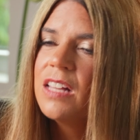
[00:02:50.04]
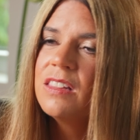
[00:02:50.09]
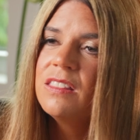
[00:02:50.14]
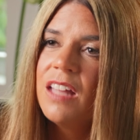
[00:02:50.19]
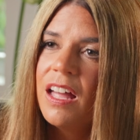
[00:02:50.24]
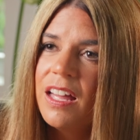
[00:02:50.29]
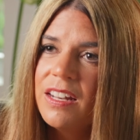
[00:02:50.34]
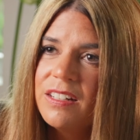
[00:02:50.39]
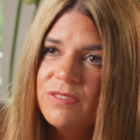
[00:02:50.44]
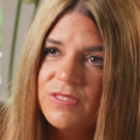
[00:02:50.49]

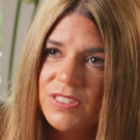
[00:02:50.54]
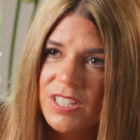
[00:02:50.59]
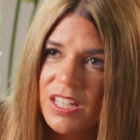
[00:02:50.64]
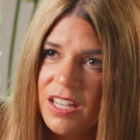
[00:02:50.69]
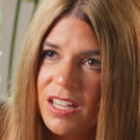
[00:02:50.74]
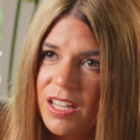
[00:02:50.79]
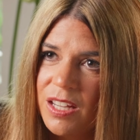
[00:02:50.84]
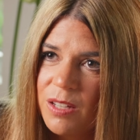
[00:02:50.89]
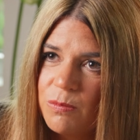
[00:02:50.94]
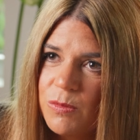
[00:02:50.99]
lot of
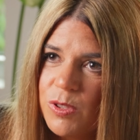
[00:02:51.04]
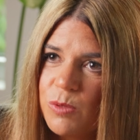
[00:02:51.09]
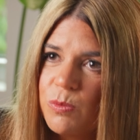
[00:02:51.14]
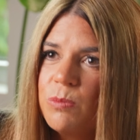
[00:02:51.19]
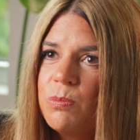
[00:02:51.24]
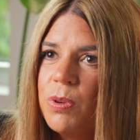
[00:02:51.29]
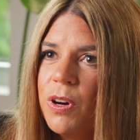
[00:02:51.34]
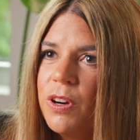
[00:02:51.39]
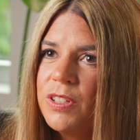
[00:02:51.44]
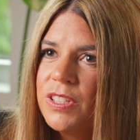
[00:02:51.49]
times
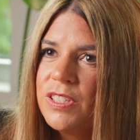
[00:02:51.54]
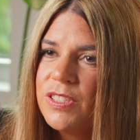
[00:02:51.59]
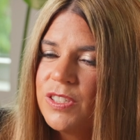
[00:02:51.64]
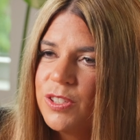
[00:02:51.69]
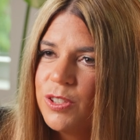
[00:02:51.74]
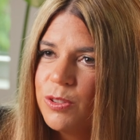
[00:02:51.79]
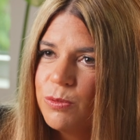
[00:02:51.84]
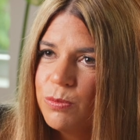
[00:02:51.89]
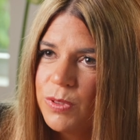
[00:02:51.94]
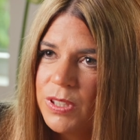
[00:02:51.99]
when parties
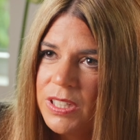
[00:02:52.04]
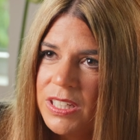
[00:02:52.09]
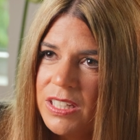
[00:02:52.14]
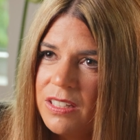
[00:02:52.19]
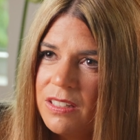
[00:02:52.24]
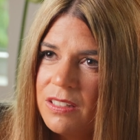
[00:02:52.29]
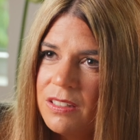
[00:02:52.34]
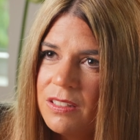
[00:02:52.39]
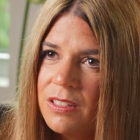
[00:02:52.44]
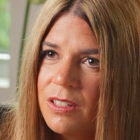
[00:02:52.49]

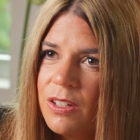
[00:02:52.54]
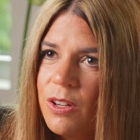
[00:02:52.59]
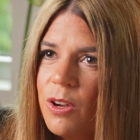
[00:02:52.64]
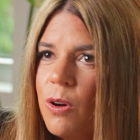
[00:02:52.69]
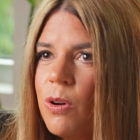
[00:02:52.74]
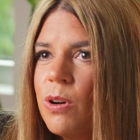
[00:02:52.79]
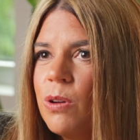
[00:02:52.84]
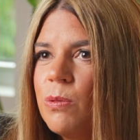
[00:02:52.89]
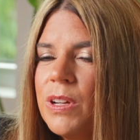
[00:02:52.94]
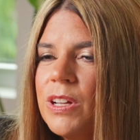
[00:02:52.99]
agree
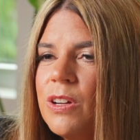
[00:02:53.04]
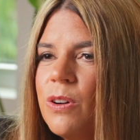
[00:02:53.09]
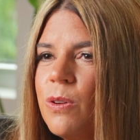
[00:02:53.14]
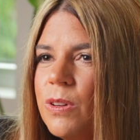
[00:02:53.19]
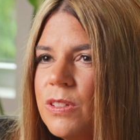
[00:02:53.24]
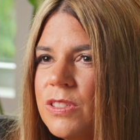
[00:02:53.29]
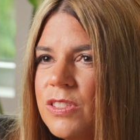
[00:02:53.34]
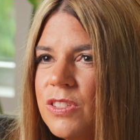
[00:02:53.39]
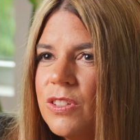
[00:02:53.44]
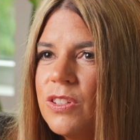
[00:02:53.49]
or when
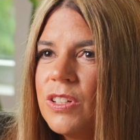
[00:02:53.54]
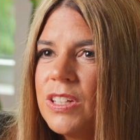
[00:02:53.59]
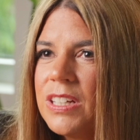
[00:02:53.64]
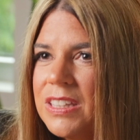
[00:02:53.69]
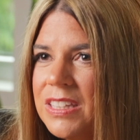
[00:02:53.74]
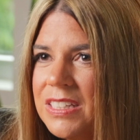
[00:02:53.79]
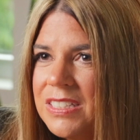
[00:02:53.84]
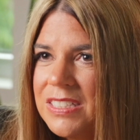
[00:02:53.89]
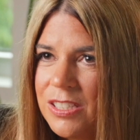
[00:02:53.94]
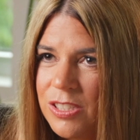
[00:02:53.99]
courts look
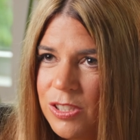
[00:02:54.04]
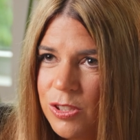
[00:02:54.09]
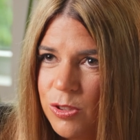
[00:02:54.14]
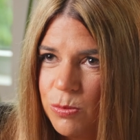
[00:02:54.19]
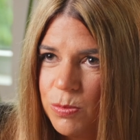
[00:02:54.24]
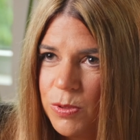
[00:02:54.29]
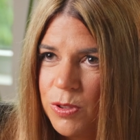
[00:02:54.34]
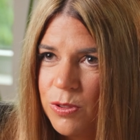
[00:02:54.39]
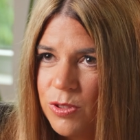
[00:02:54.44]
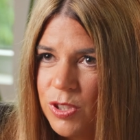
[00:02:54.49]
at the
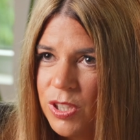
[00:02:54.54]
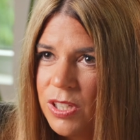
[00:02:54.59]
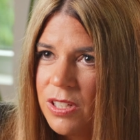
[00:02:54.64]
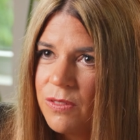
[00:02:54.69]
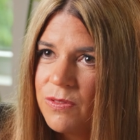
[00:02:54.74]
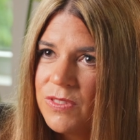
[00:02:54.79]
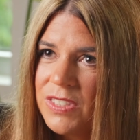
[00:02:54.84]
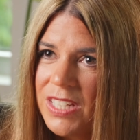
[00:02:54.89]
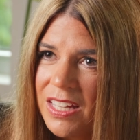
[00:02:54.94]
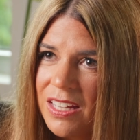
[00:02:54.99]
distribution
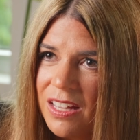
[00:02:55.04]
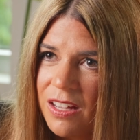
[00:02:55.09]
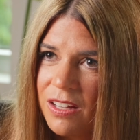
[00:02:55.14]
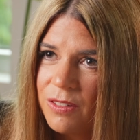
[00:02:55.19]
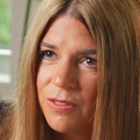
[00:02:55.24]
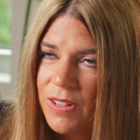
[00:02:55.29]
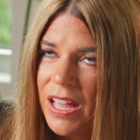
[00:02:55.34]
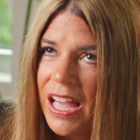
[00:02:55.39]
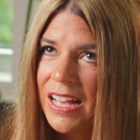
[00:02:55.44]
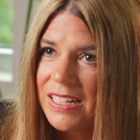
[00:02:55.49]
of debt
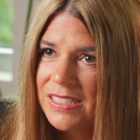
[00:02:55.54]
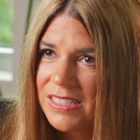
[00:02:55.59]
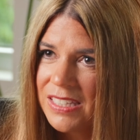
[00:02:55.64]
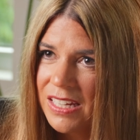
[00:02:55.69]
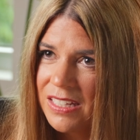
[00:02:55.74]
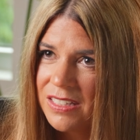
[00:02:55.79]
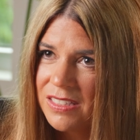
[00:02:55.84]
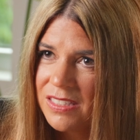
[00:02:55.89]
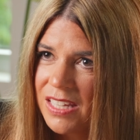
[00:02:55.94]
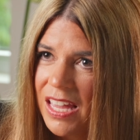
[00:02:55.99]
of
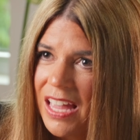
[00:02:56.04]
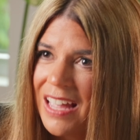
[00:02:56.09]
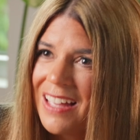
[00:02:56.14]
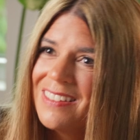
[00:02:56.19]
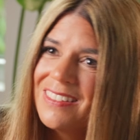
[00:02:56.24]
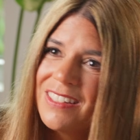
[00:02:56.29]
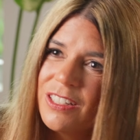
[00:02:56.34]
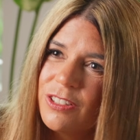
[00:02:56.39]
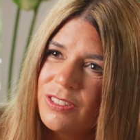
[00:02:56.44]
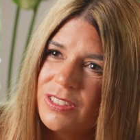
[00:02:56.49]
assets
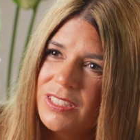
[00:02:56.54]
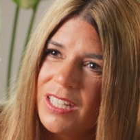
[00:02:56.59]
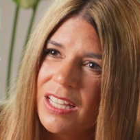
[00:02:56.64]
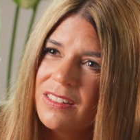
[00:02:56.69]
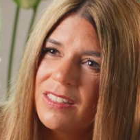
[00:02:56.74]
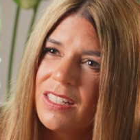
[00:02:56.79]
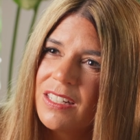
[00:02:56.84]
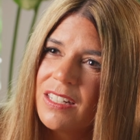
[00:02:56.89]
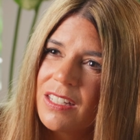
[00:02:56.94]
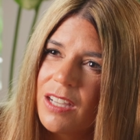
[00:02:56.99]
and their
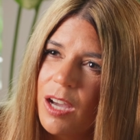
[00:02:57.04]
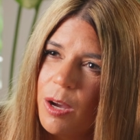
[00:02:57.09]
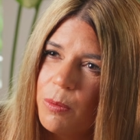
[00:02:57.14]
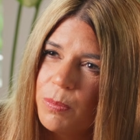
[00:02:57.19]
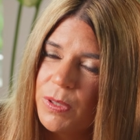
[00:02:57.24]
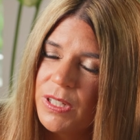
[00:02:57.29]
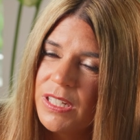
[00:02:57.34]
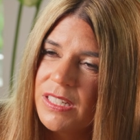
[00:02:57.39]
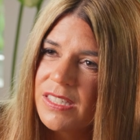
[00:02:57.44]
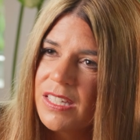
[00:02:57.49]
debt that
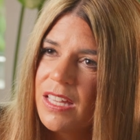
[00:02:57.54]
accompanies